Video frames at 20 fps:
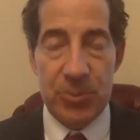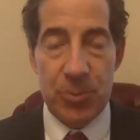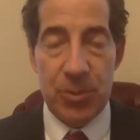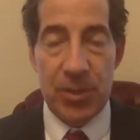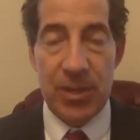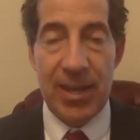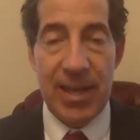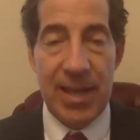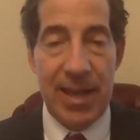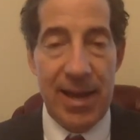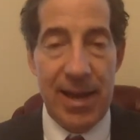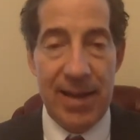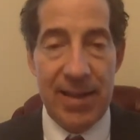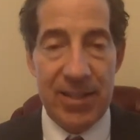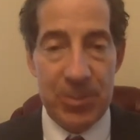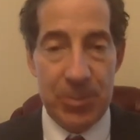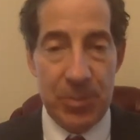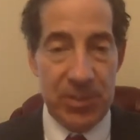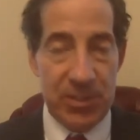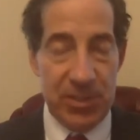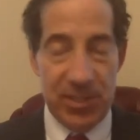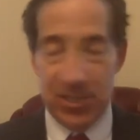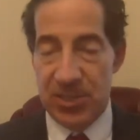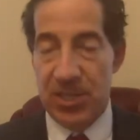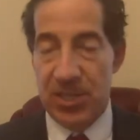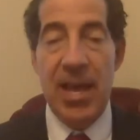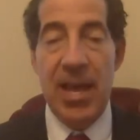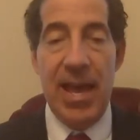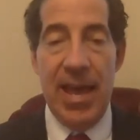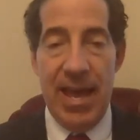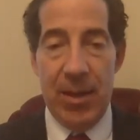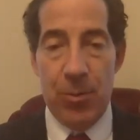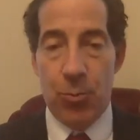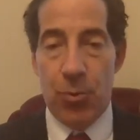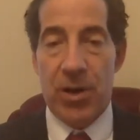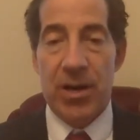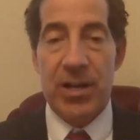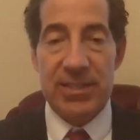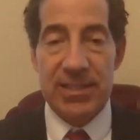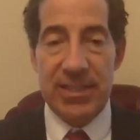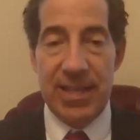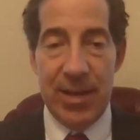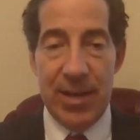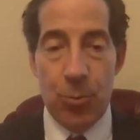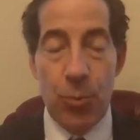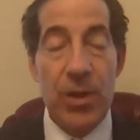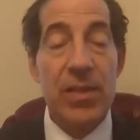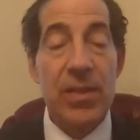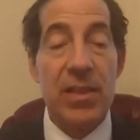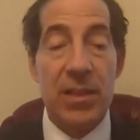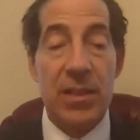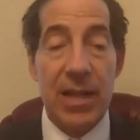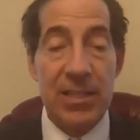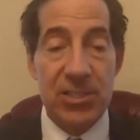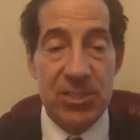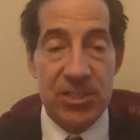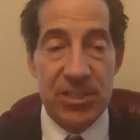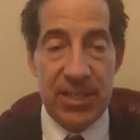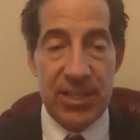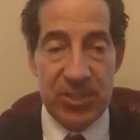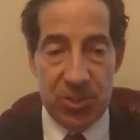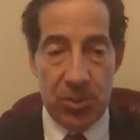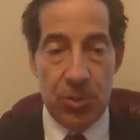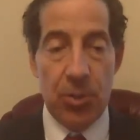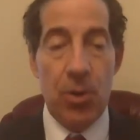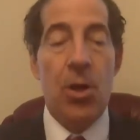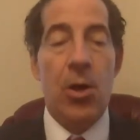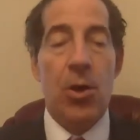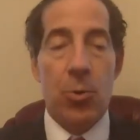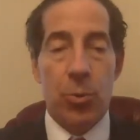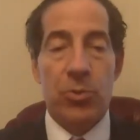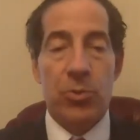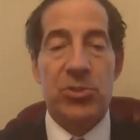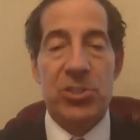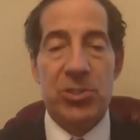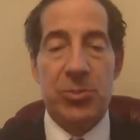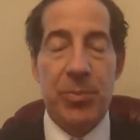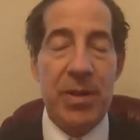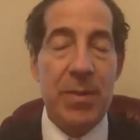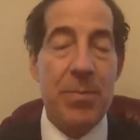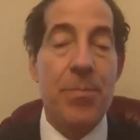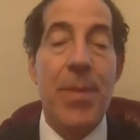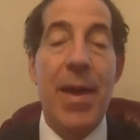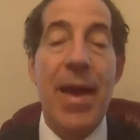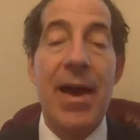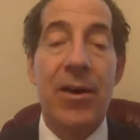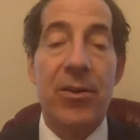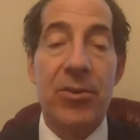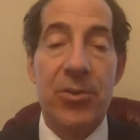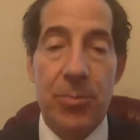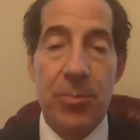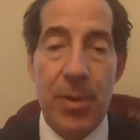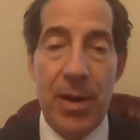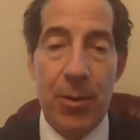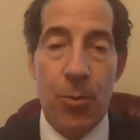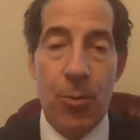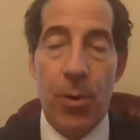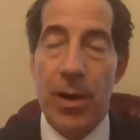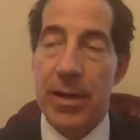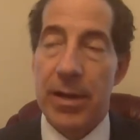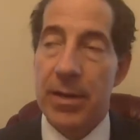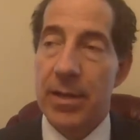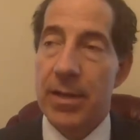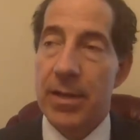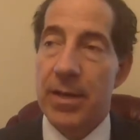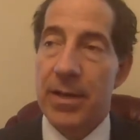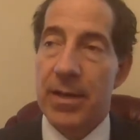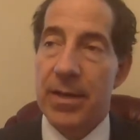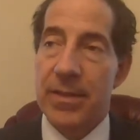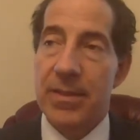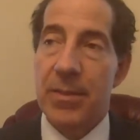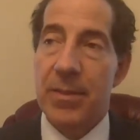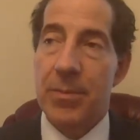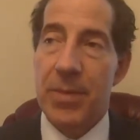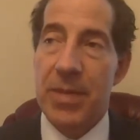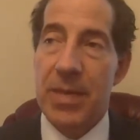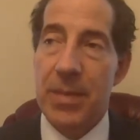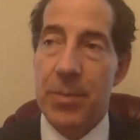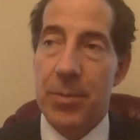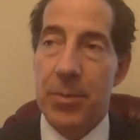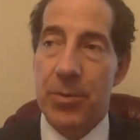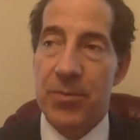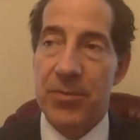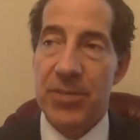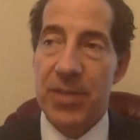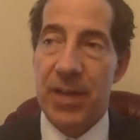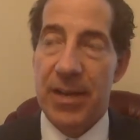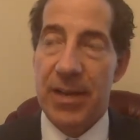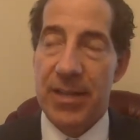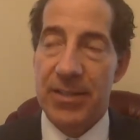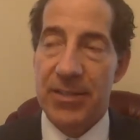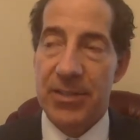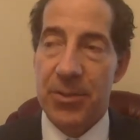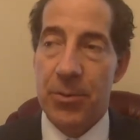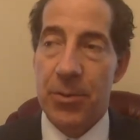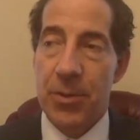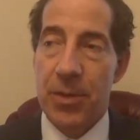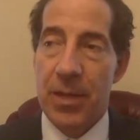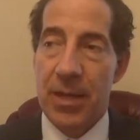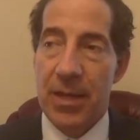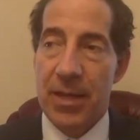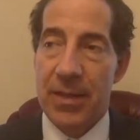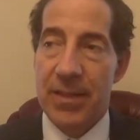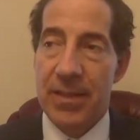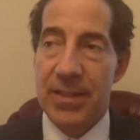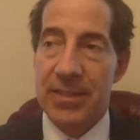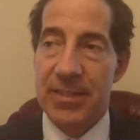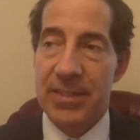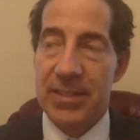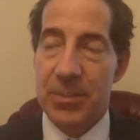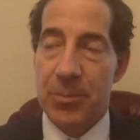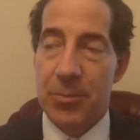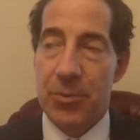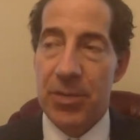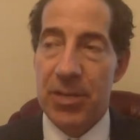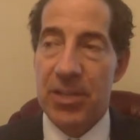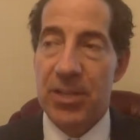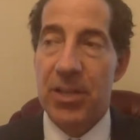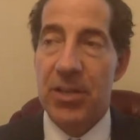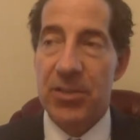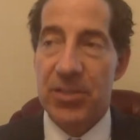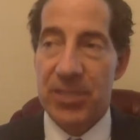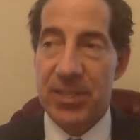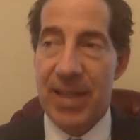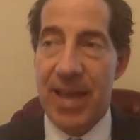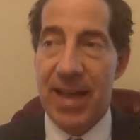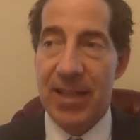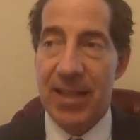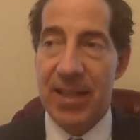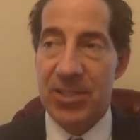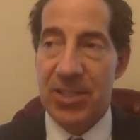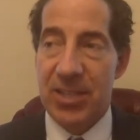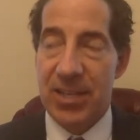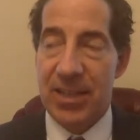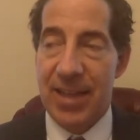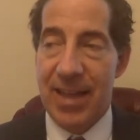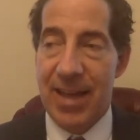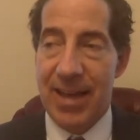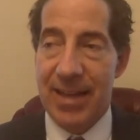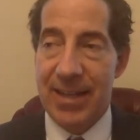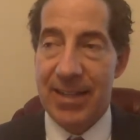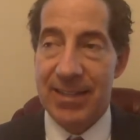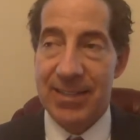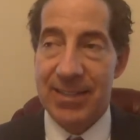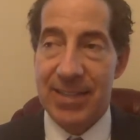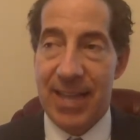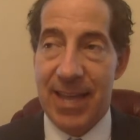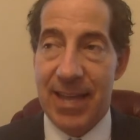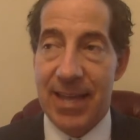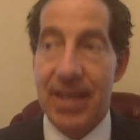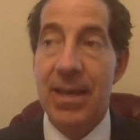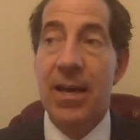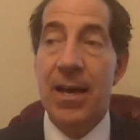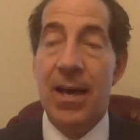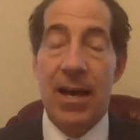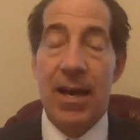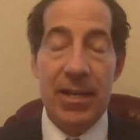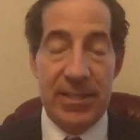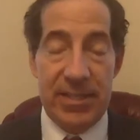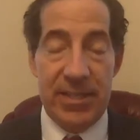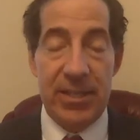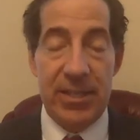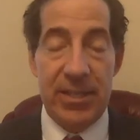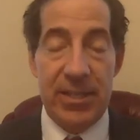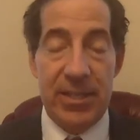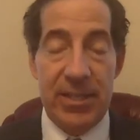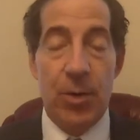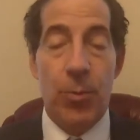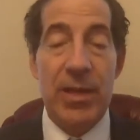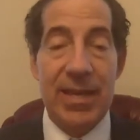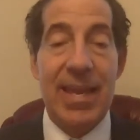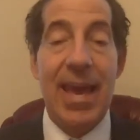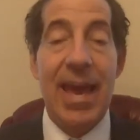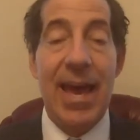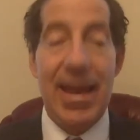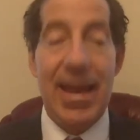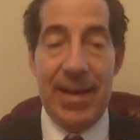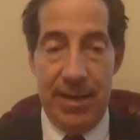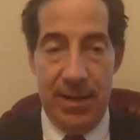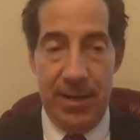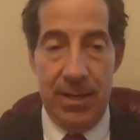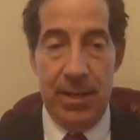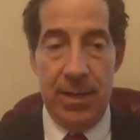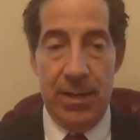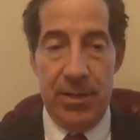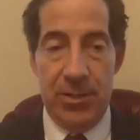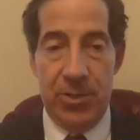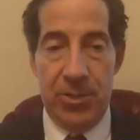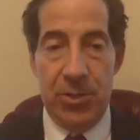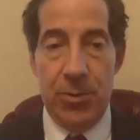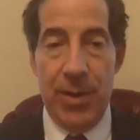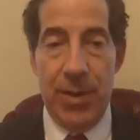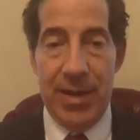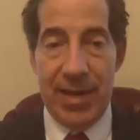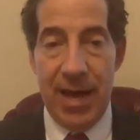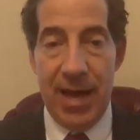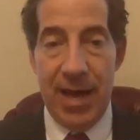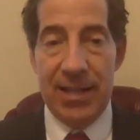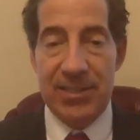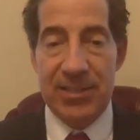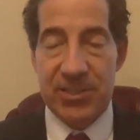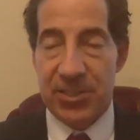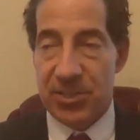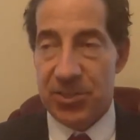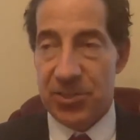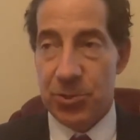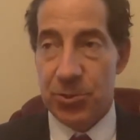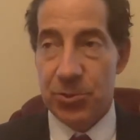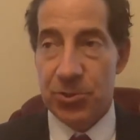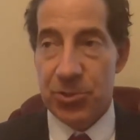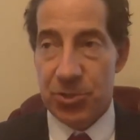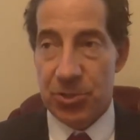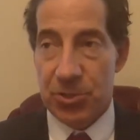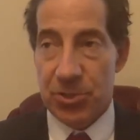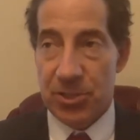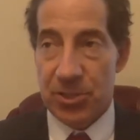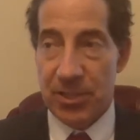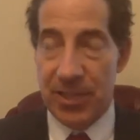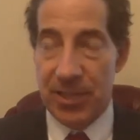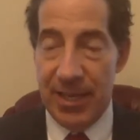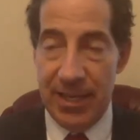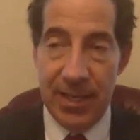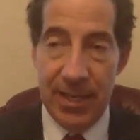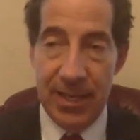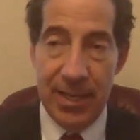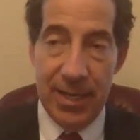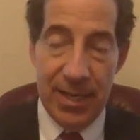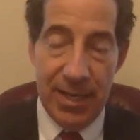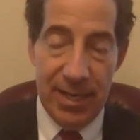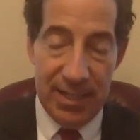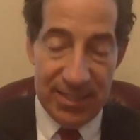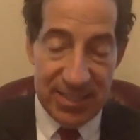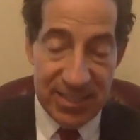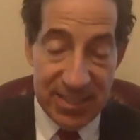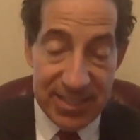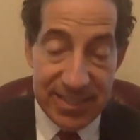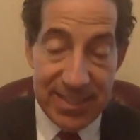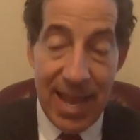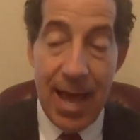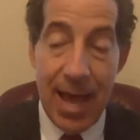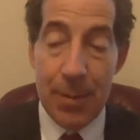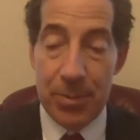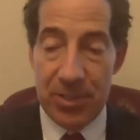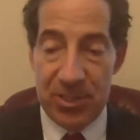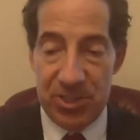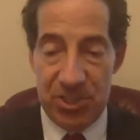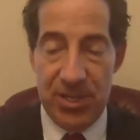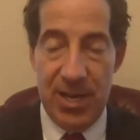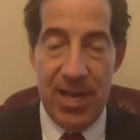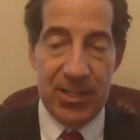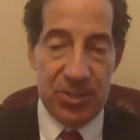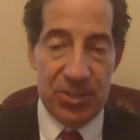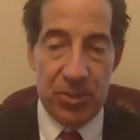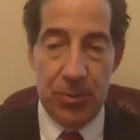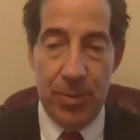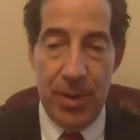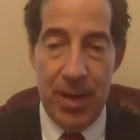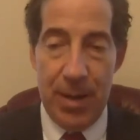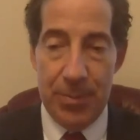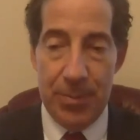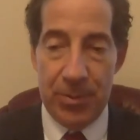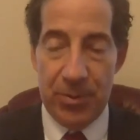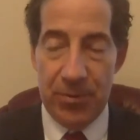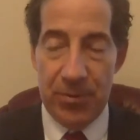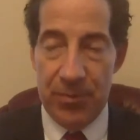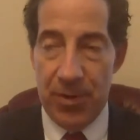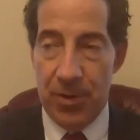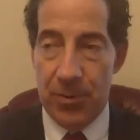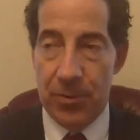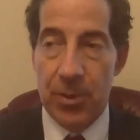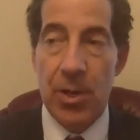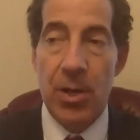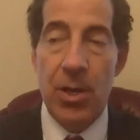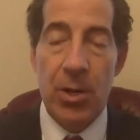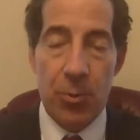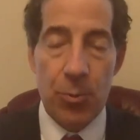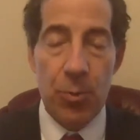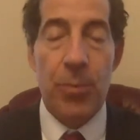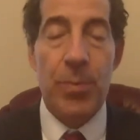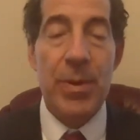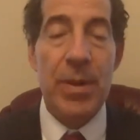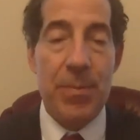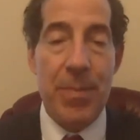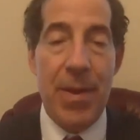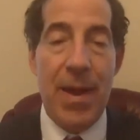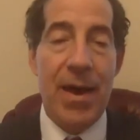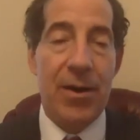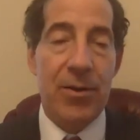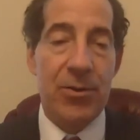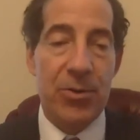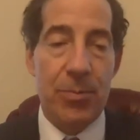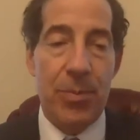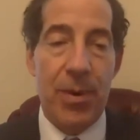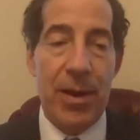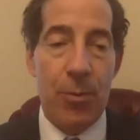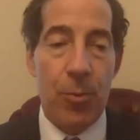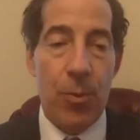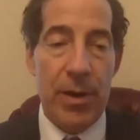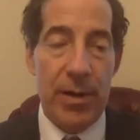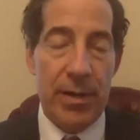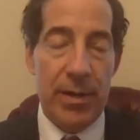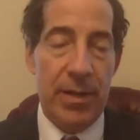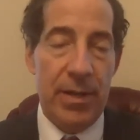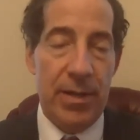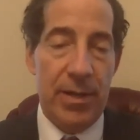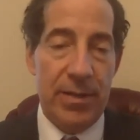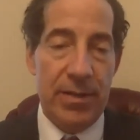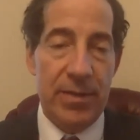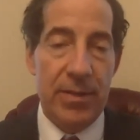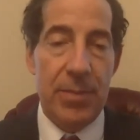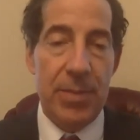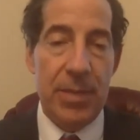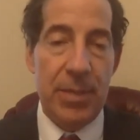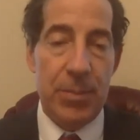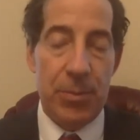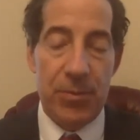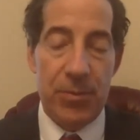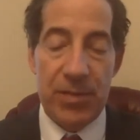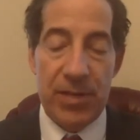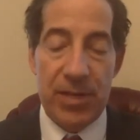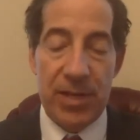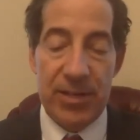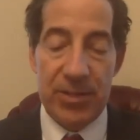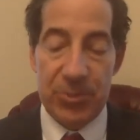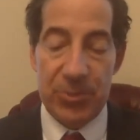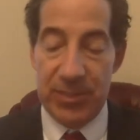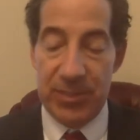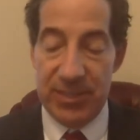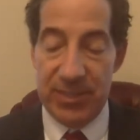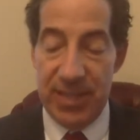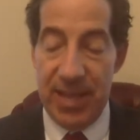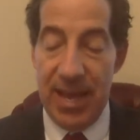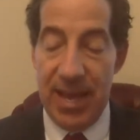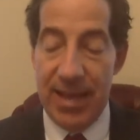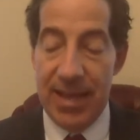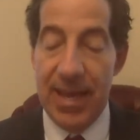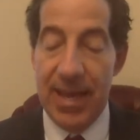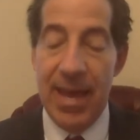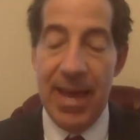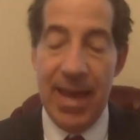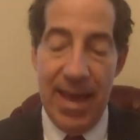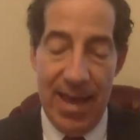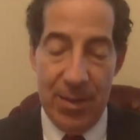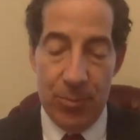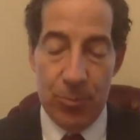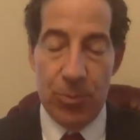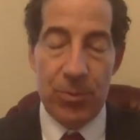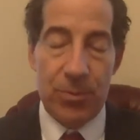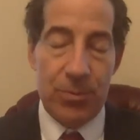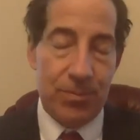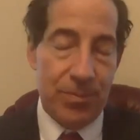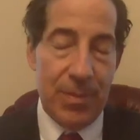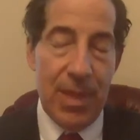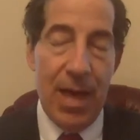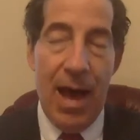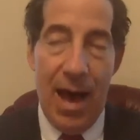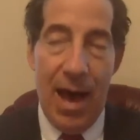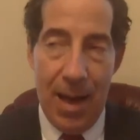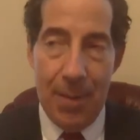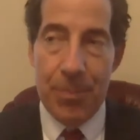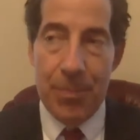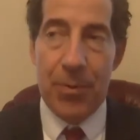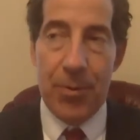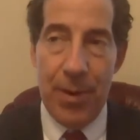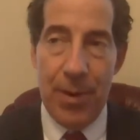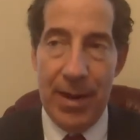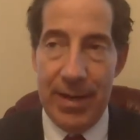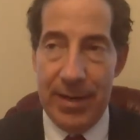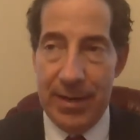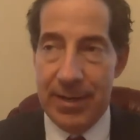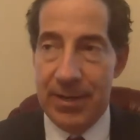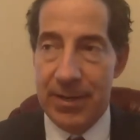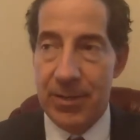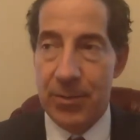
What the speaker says: We're going to get out of this business and we're going to say, we, the legislature, will just be bound by what the people have done. And so this is a pretty close analogy to that. It's saying, until we can get to a constitutionally established national popular vote, we'll be bound by what the people of the country say, and we'll operate